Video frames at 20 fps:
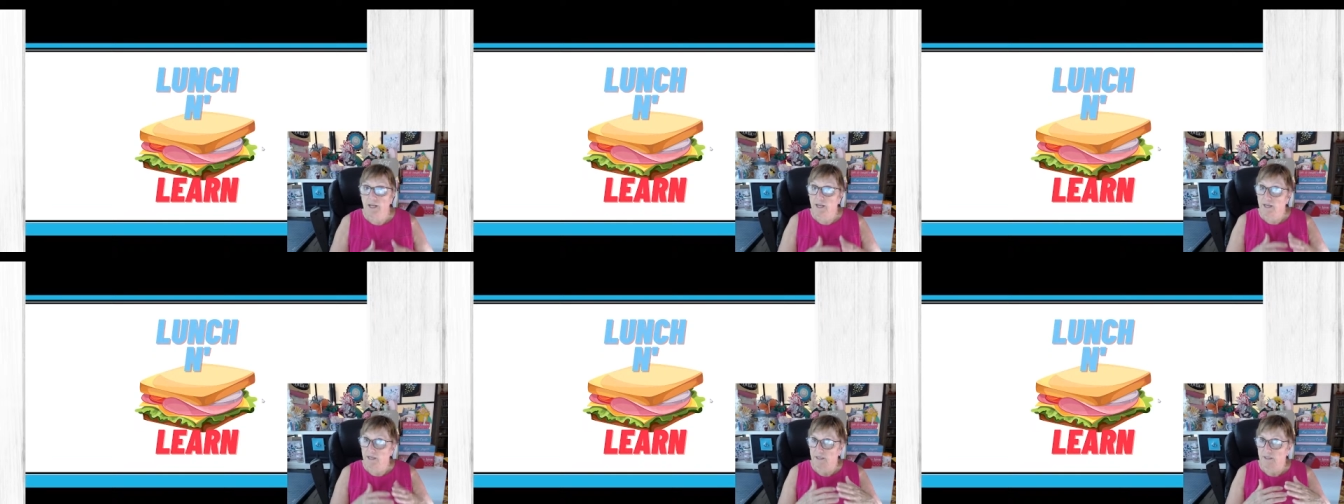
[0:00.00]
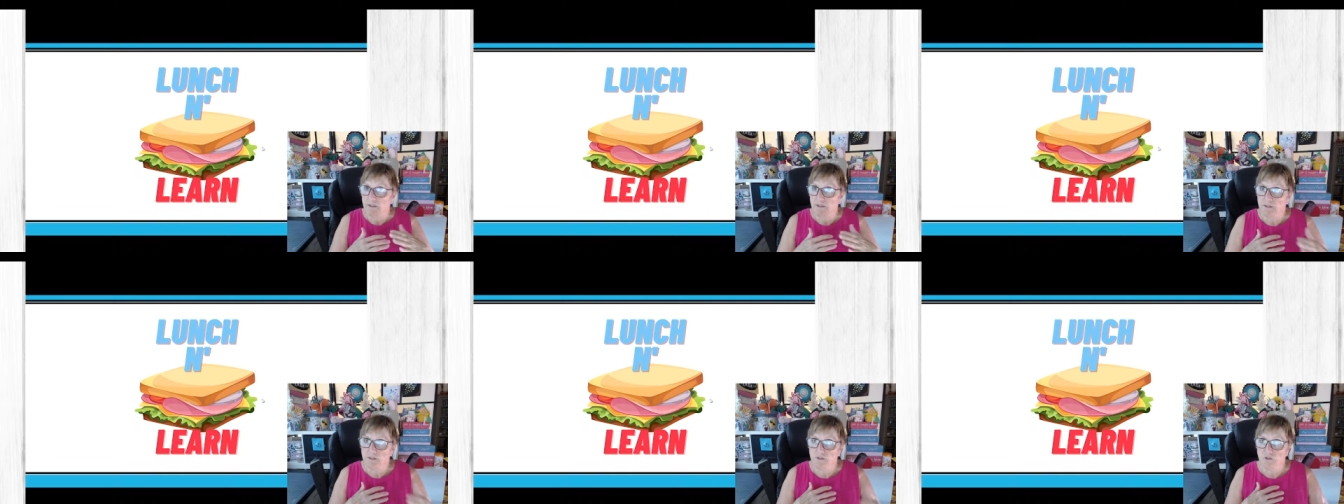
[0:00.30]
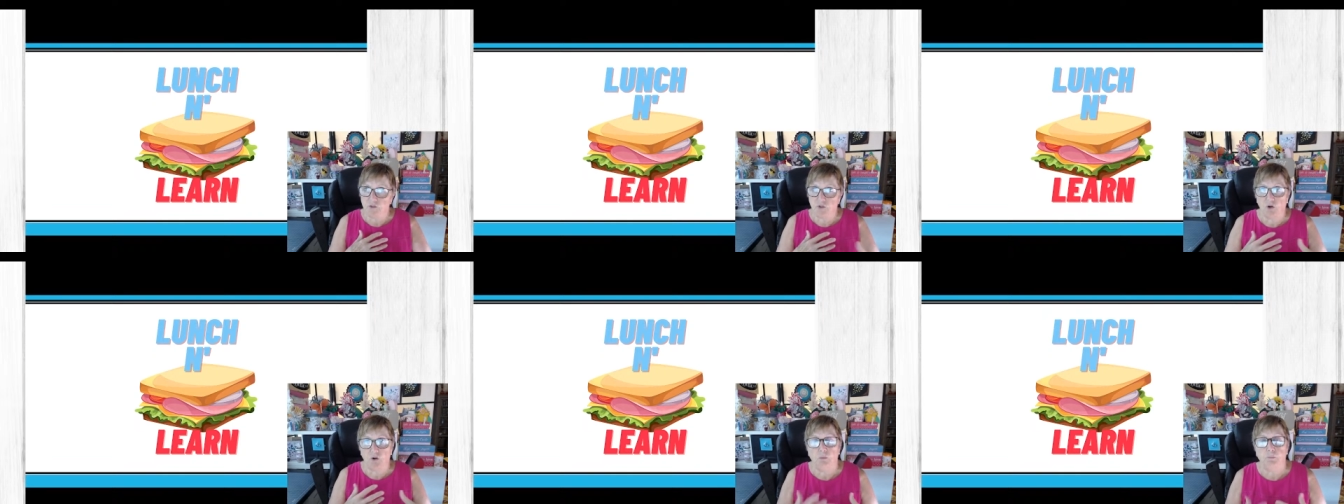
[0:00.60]
and
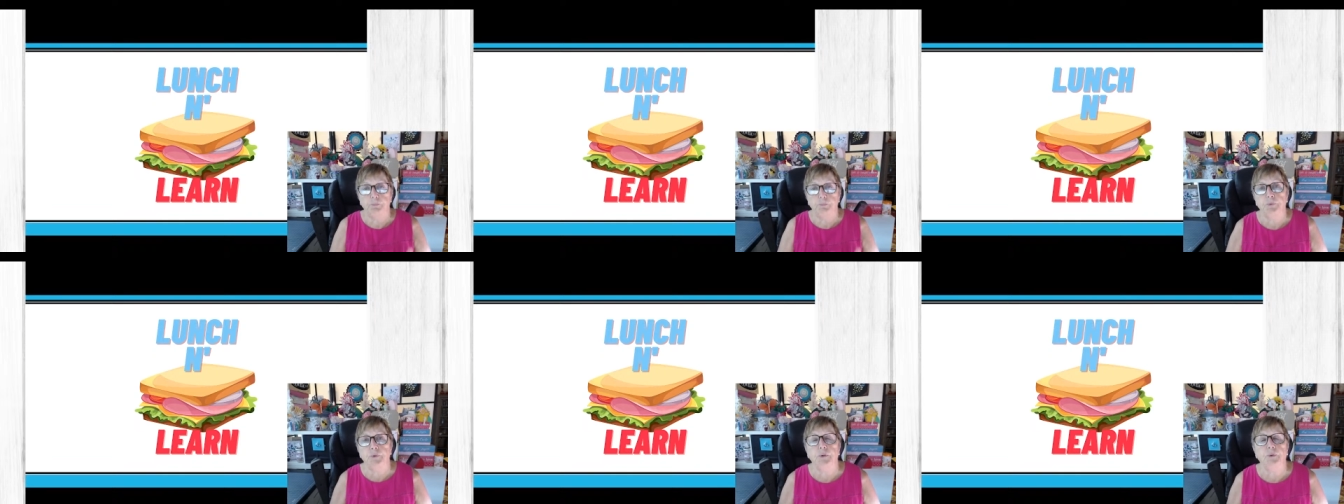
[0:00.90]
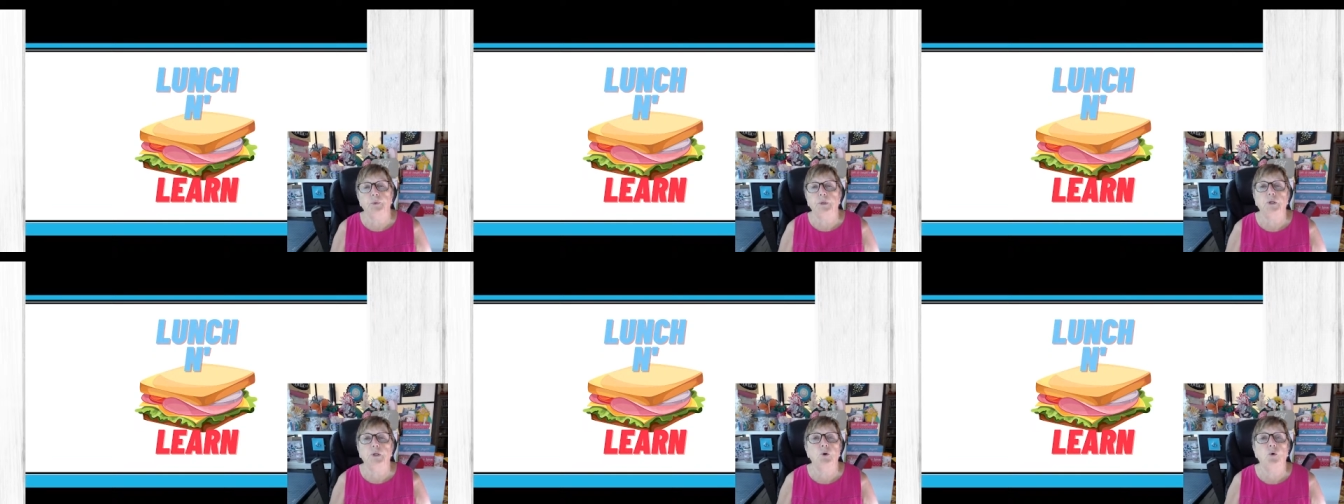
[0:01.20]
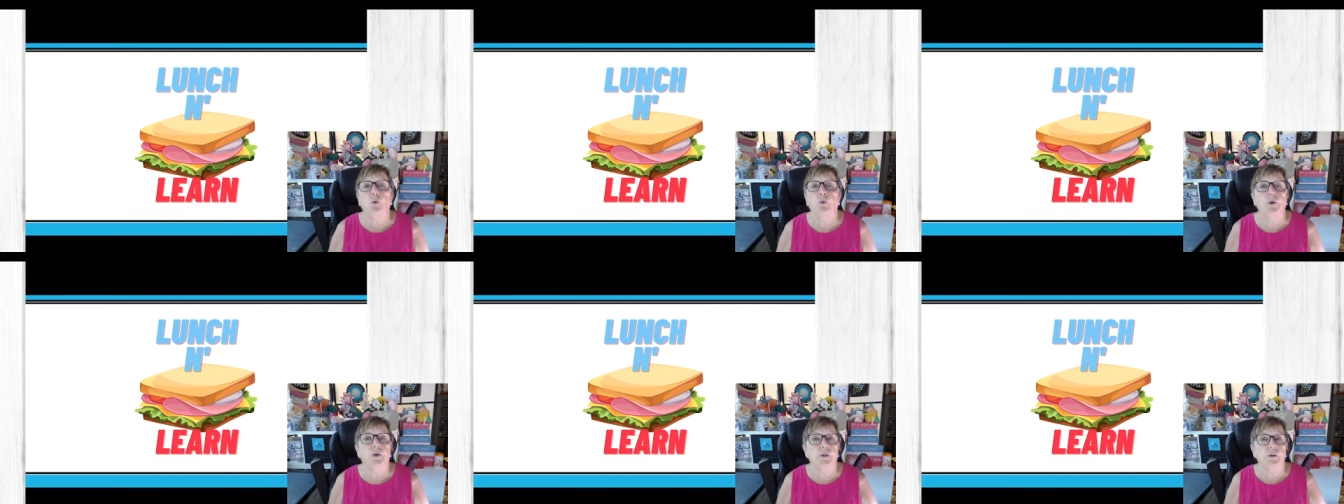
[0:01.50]
it's all pre
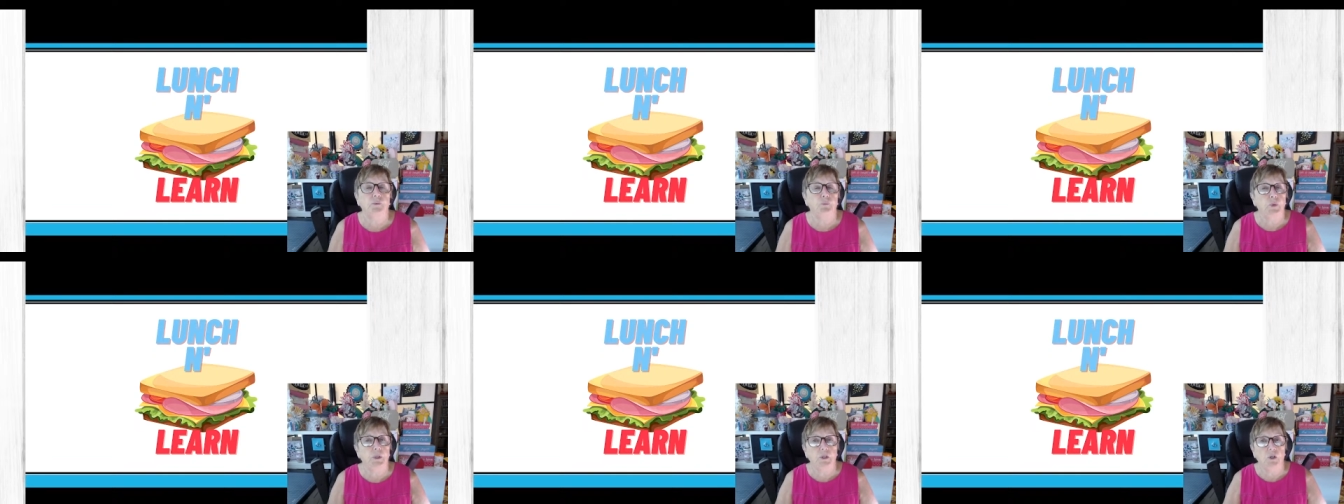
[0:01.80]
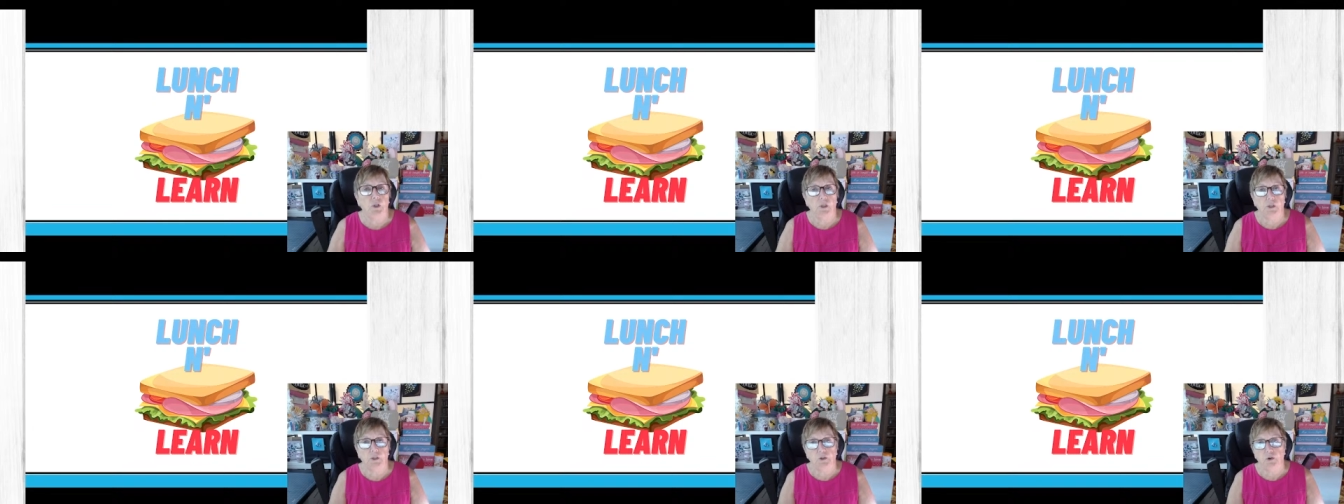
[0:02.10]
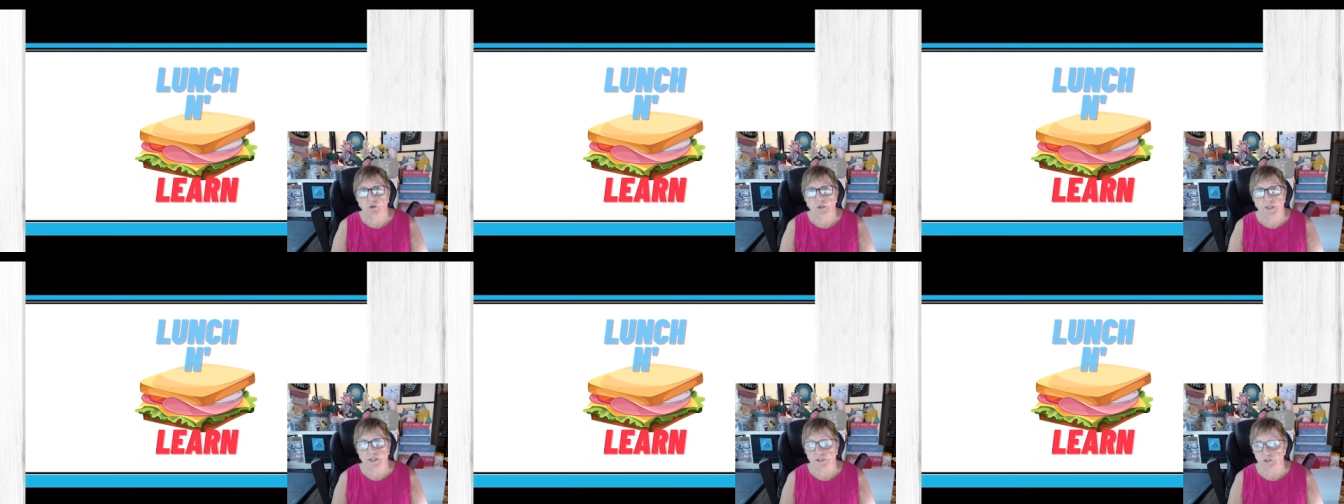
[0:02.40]
recorded, we call it
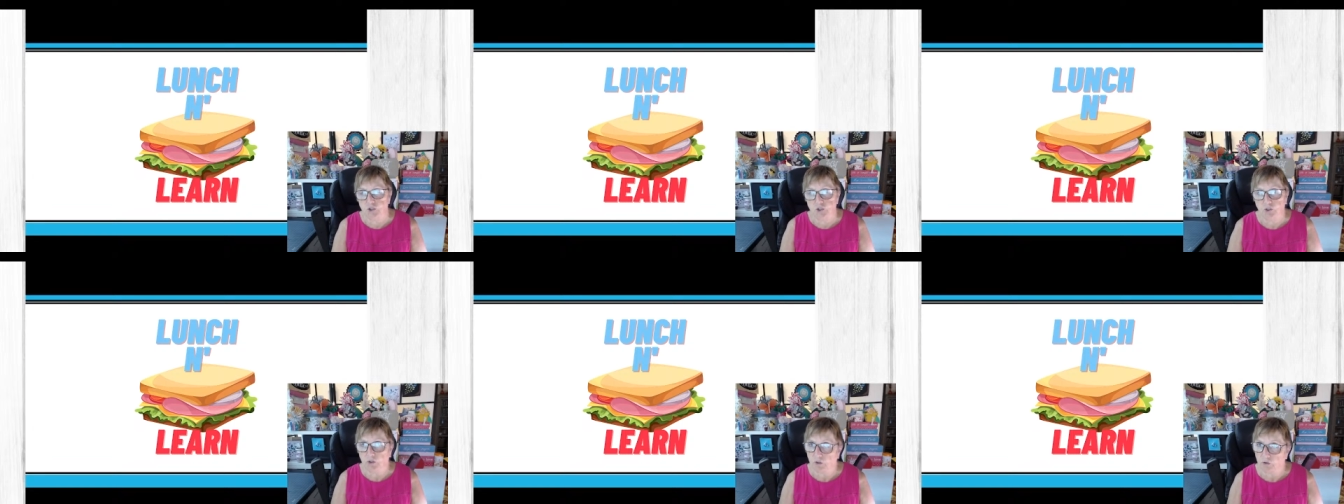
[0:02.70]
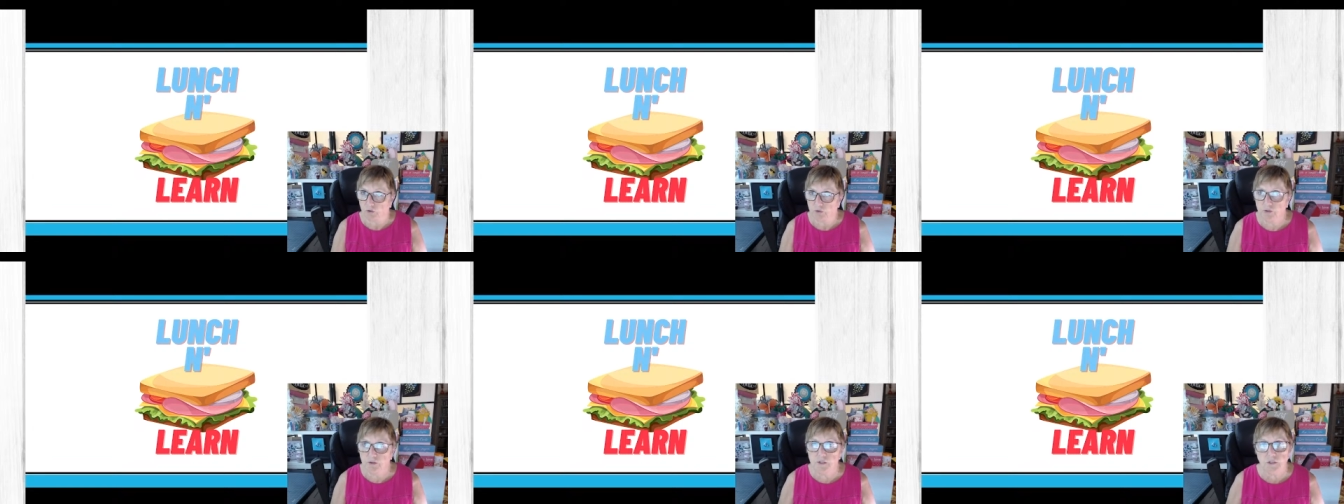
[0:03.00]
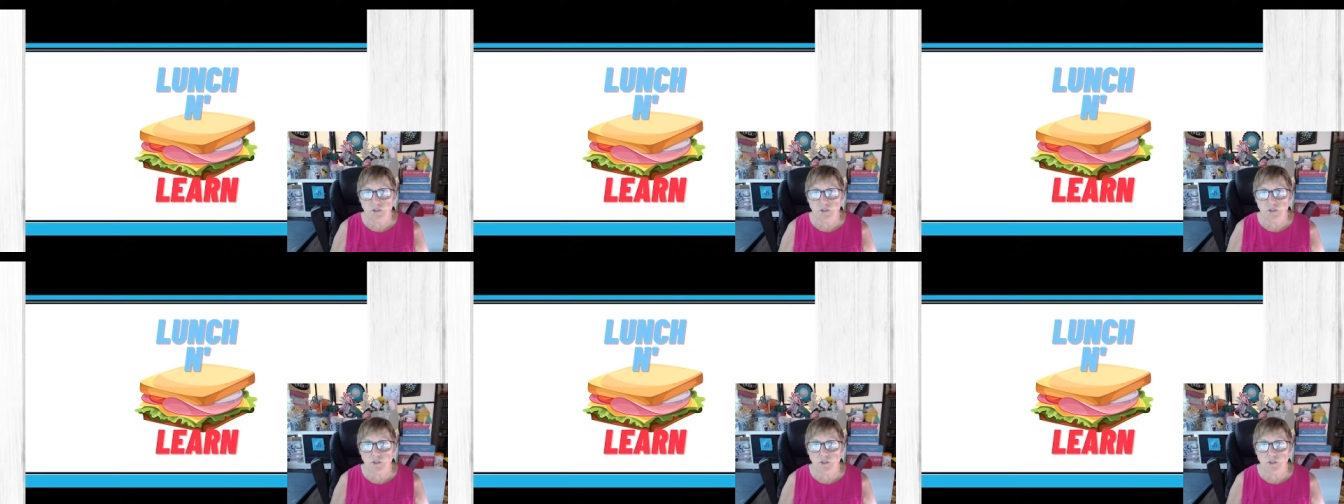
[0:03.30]
our Lunch and Learn.